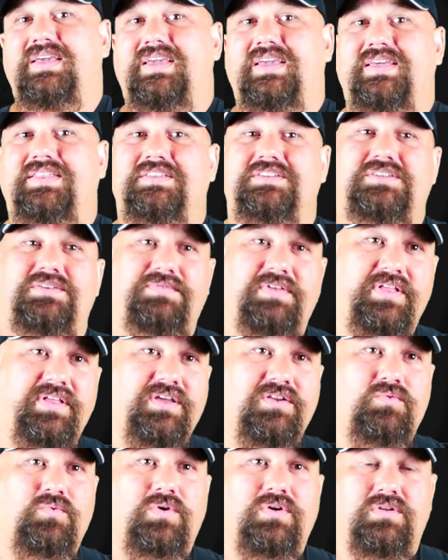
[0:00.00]
In the
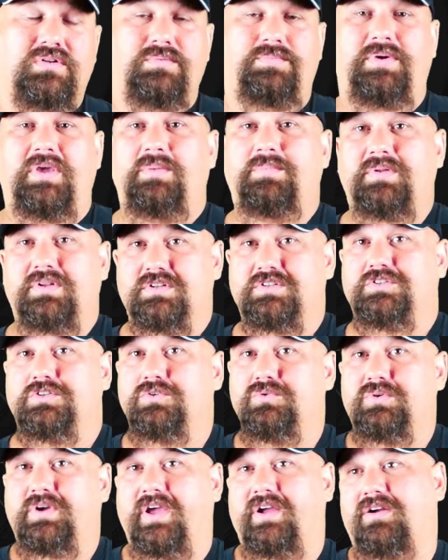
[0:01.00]
civilian world, people
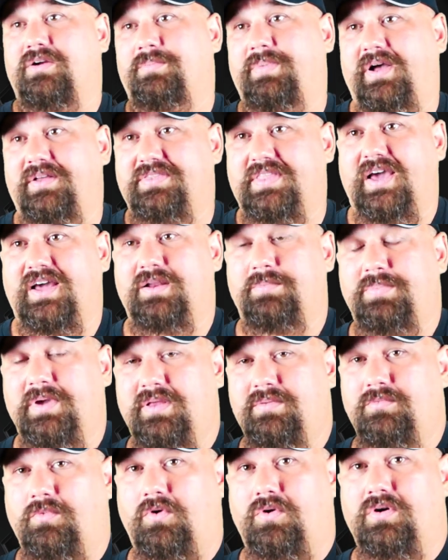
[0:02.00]
do care about that a
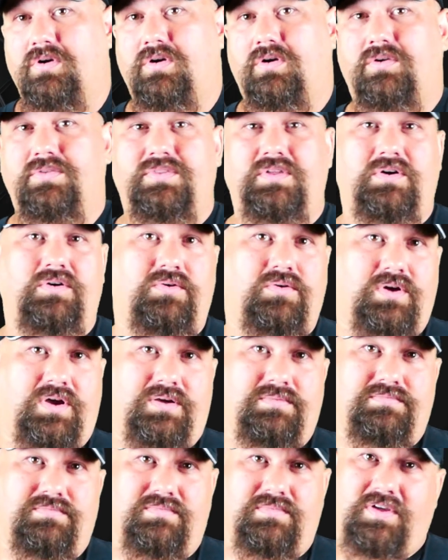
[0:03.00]
bit more,
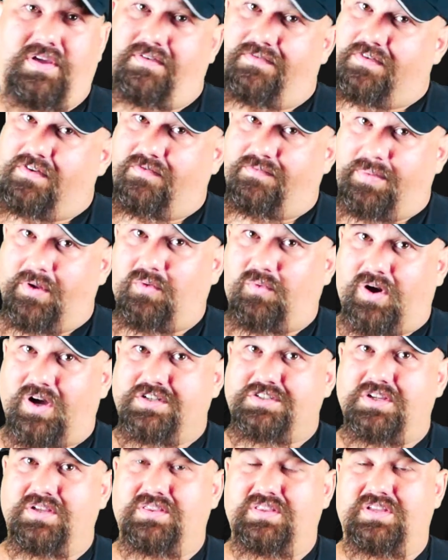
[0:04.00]
although if you've been
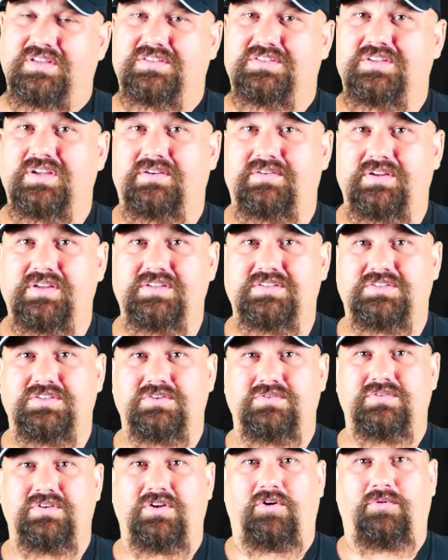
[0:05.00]
watching this series,
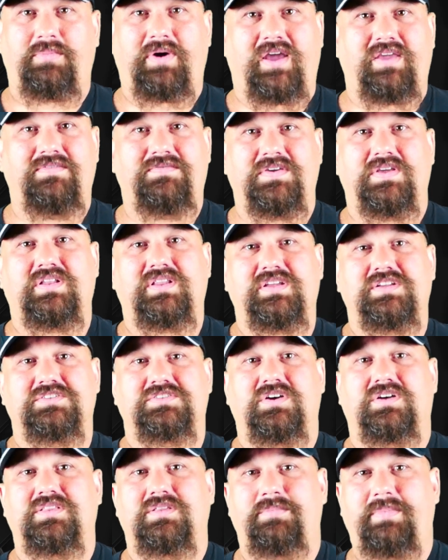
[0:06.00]
you know my
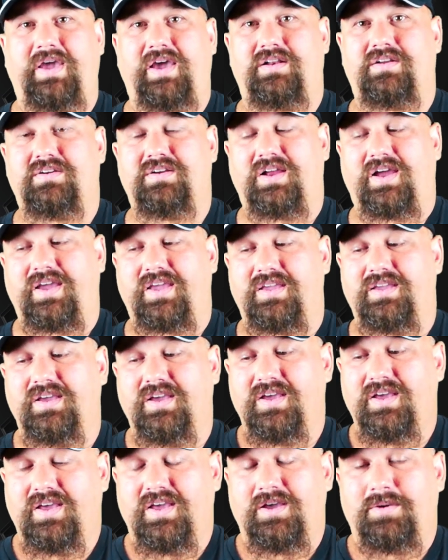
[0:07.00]
feelings on the matter. I
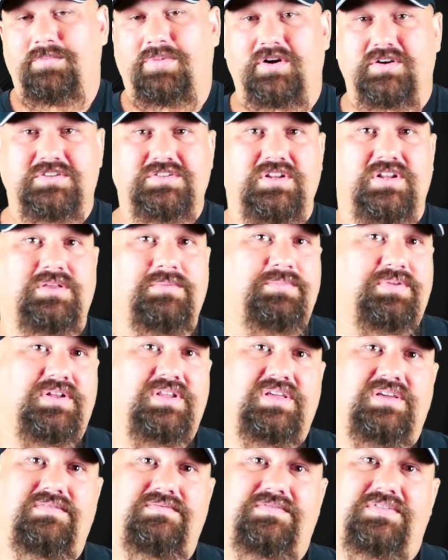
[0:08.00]
personally
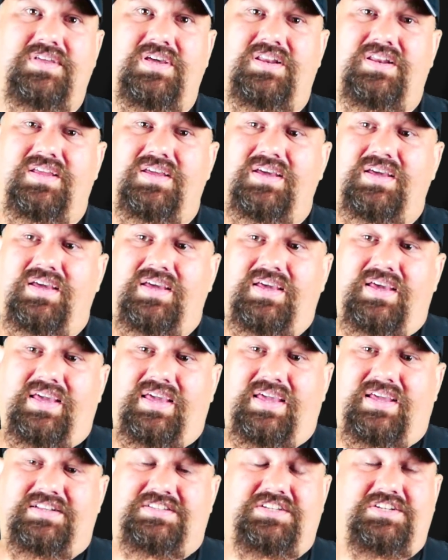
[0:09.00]
believe that
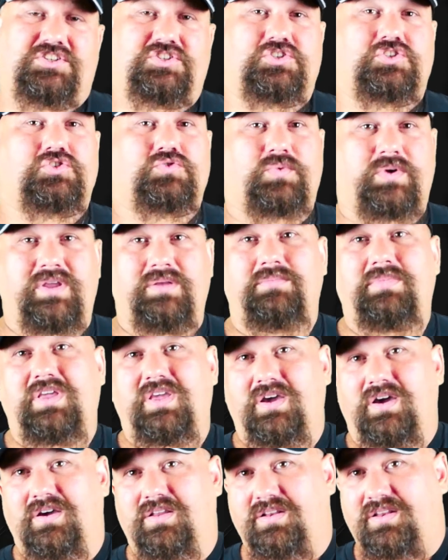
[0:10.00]
it's
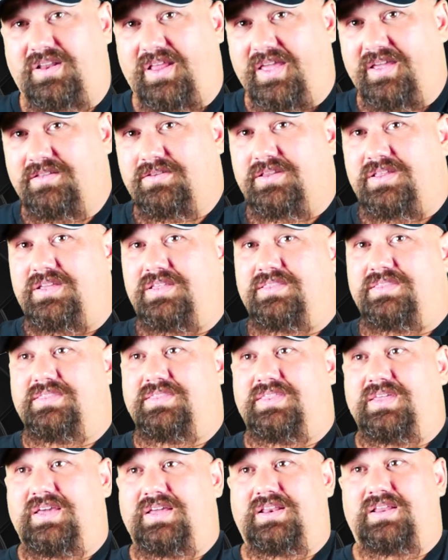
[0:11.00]
extremely unlikely
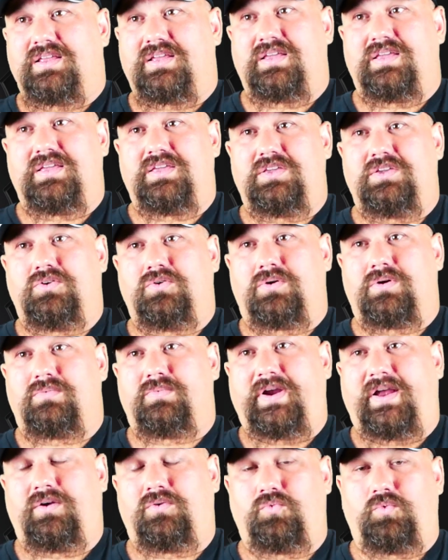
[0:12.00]
that your
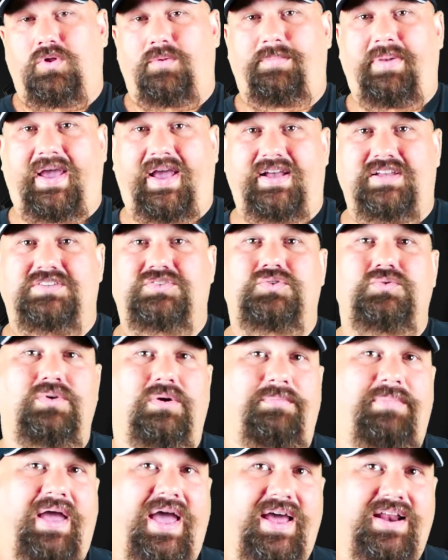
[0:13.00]
round will pass through
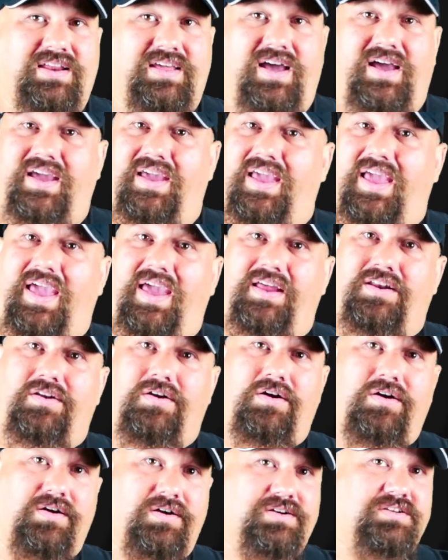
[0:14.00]
a bad guy and
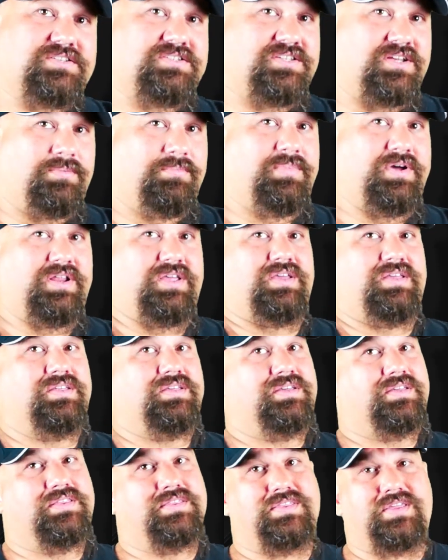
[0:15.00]
hurt somebody
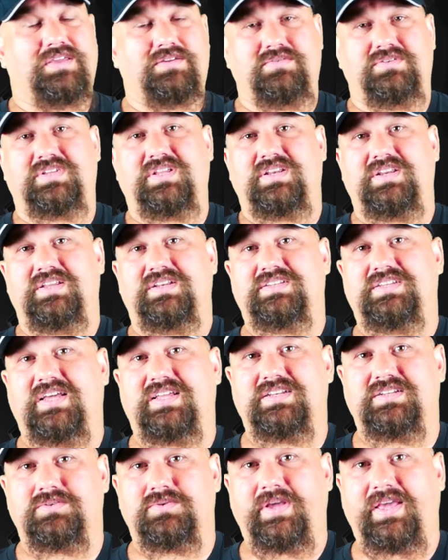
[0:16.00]
that you didn't
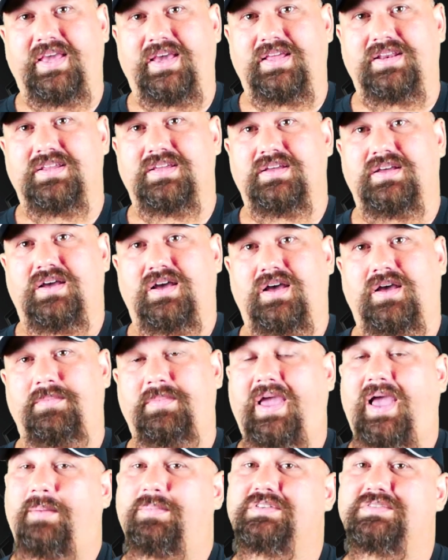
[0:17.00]
intend to hit.
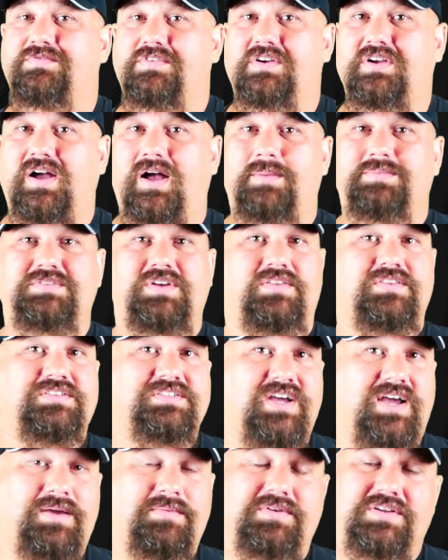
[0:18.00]
Happens for cops all the
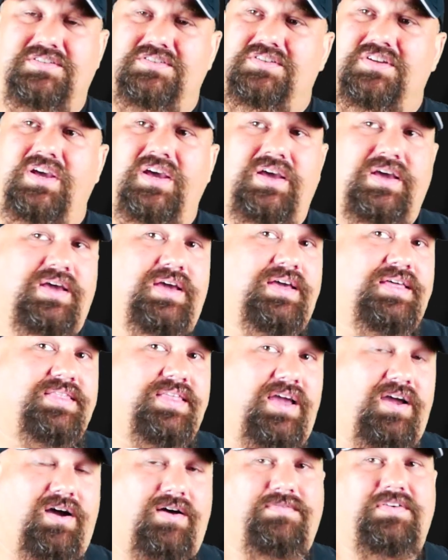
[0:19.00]
time because
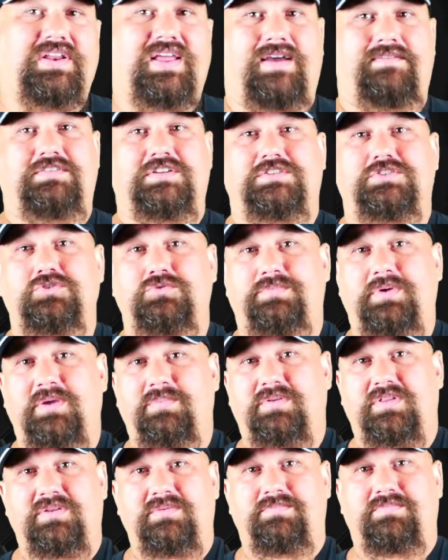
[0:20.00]
they often have to shoot
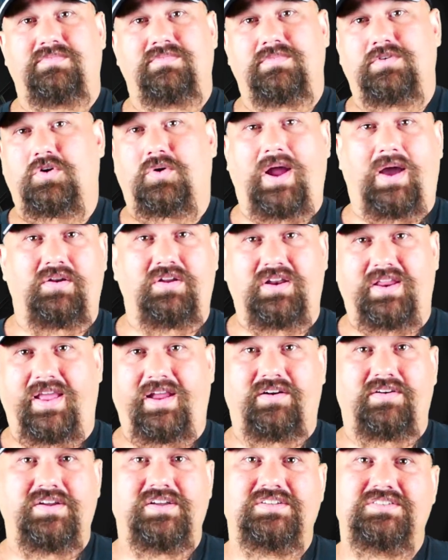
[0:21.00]
people in crowded
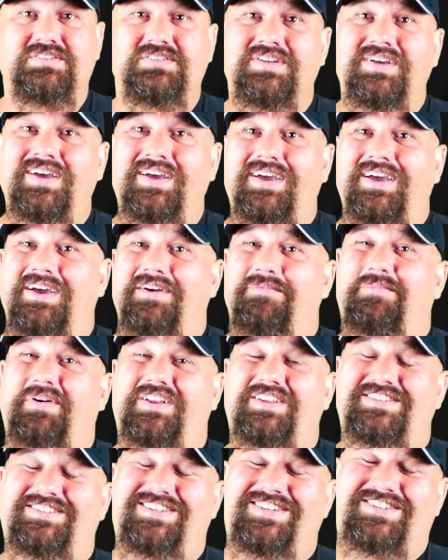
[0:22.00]
areas,
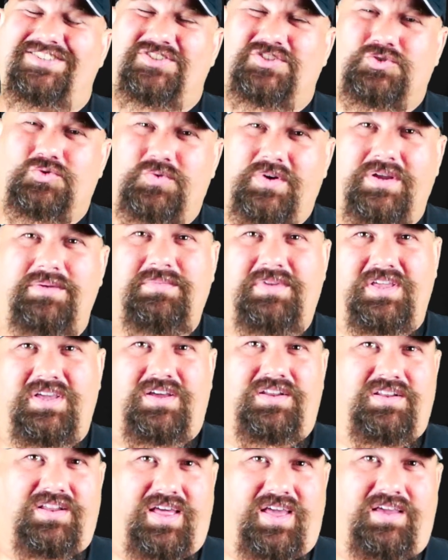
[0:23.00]
but it's extremely
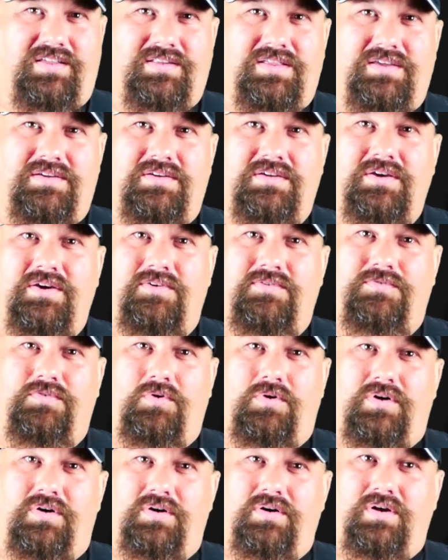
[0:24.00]
unlikely
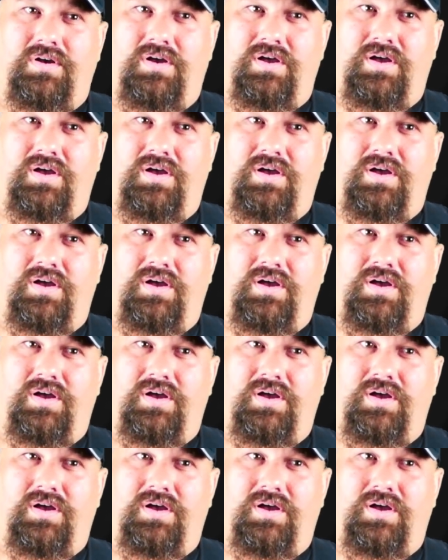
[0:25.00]
for